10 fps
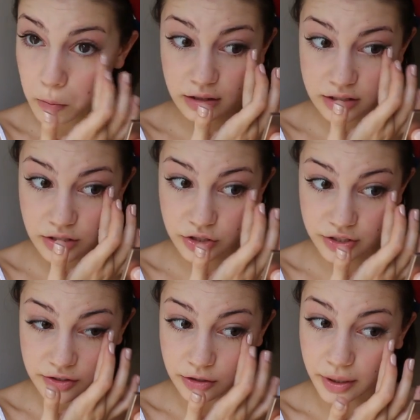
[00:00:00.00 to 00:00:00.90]
This is
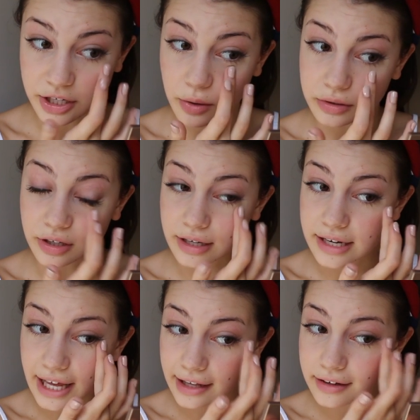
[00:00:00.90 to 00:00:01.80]
just so I don't look
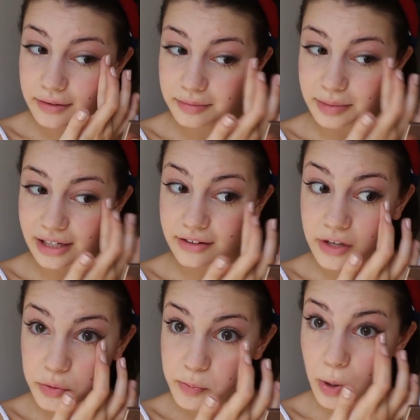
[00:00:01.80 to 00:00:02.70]
dead, because
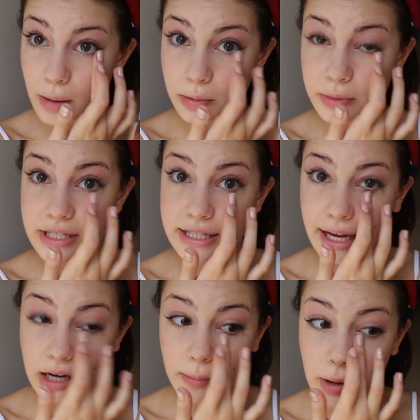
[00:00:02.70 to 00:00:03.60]
I was probably
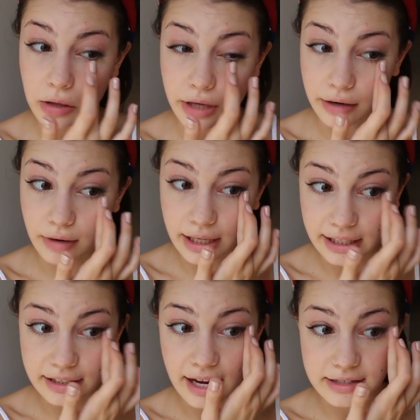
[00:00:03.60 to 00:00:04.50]
staying up all night
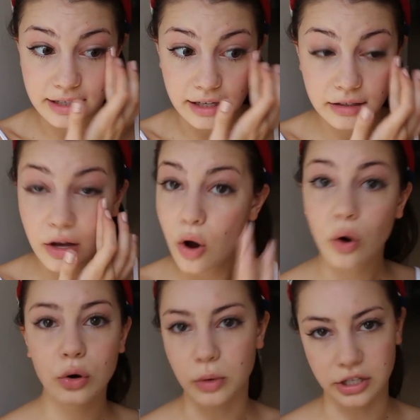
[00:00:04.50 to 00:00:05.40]
writing an essay,
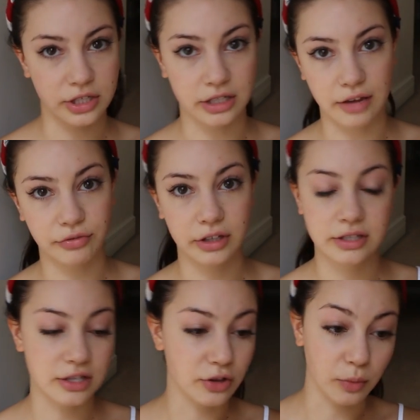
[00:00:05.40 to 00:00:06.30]
or watching
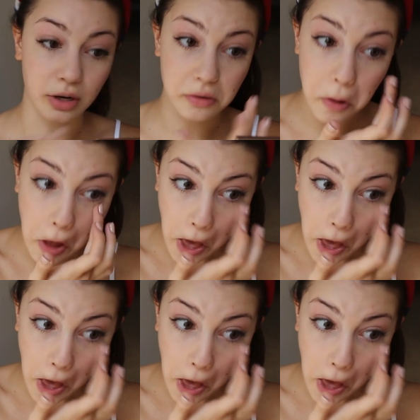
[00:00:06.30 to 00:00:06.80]
Netflix, either one.